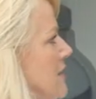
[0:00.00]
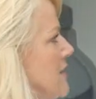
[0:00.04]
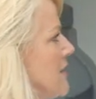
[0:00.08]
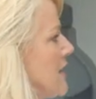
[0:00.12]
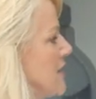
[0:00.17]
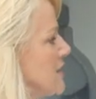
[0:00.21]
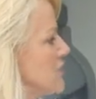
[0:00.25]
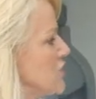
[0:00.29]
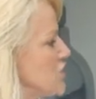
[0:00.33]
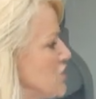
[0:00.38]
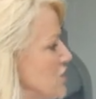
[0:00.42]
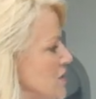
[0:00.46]

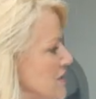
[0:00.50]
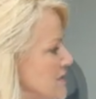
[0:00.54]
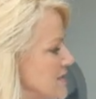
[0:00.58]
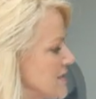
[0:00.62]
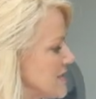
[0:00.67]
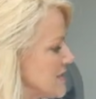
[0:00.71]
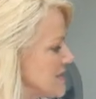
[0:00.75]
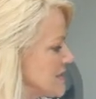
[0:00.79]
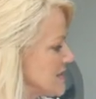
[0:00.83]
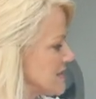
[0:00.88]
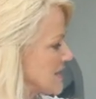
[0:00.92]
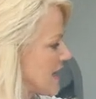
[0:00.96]
Then just
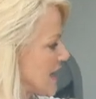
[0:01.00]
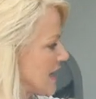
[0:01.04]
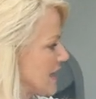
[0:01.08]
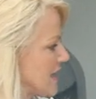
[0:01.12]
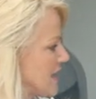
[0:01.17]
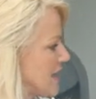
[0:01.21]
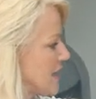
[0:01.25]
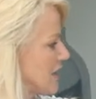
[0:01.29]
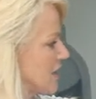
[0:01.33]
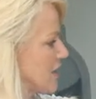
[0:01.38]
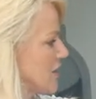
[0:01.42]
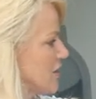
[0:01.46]
inside
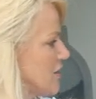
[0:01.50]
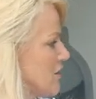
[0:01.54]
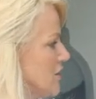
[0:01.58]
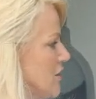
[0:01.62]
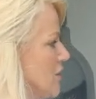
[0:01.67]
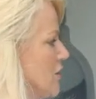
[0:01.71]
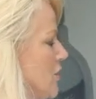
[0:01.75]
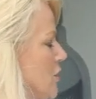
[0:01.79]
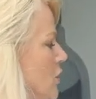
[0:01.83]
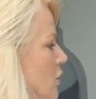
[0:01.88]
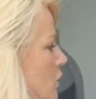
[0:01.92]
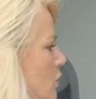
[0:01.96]
here,
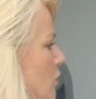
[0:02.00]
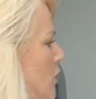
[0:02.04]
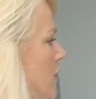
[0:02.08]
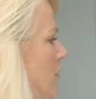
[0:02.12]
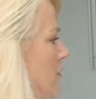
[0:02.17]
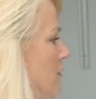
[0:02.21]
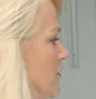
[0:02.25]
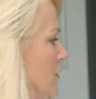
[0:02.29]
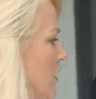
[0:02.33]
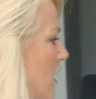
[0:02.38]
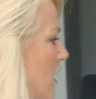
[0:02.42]
we've